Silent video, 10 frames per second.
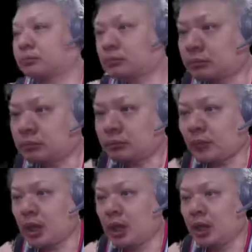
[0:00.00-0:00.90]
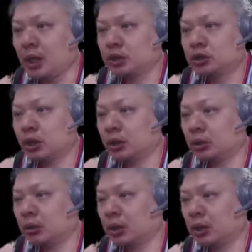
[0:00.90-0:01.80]
So let
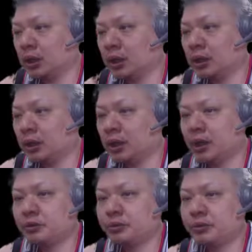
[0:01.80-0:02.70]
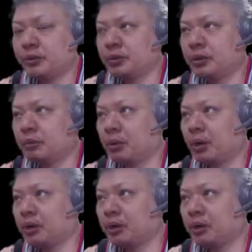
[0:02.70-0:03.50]
us review the board in the eyes of black.